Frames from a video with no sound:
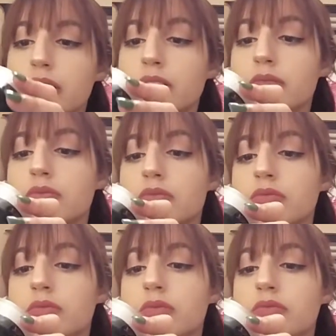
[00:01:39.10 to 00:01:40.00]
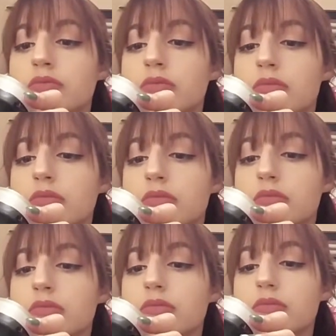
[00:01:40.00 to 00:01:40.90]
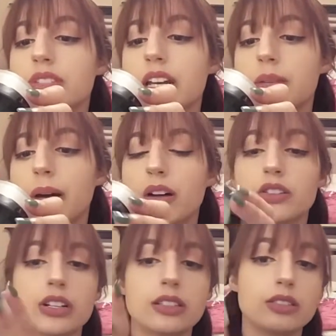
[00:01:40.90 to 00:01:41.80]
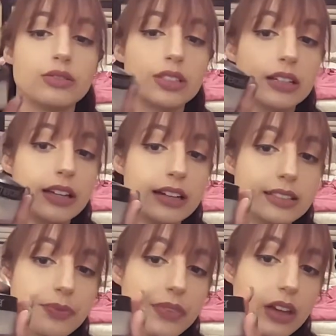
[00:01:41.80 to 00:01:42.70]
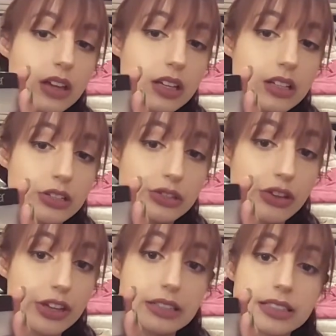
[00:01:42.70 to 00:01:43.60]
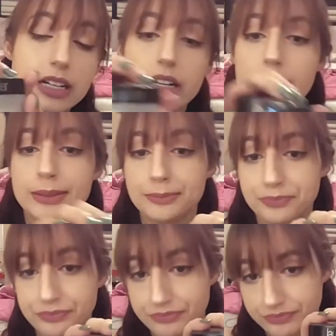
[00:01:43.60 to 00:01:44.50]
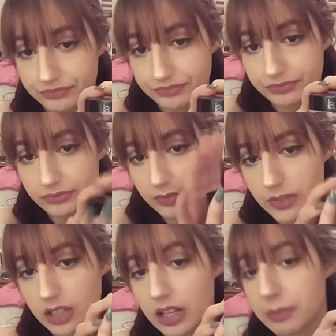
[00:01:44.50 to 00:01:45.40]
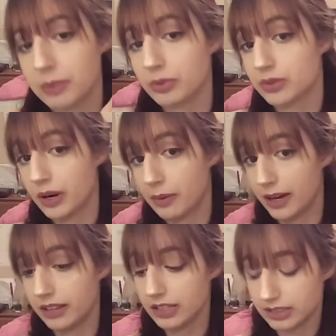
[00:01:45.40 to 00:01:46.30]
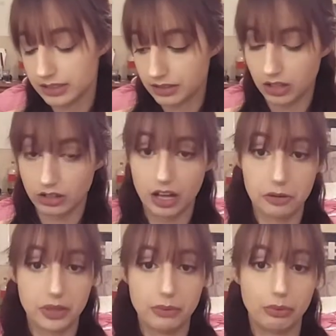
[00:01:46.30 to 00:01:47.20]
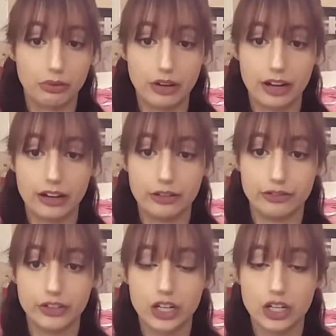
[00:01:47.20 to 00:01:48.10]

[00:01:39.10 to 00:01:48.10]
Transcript: powder? Uh, setting powder translucent, yes. So this, um, a lot of people swear by this. A lot of people have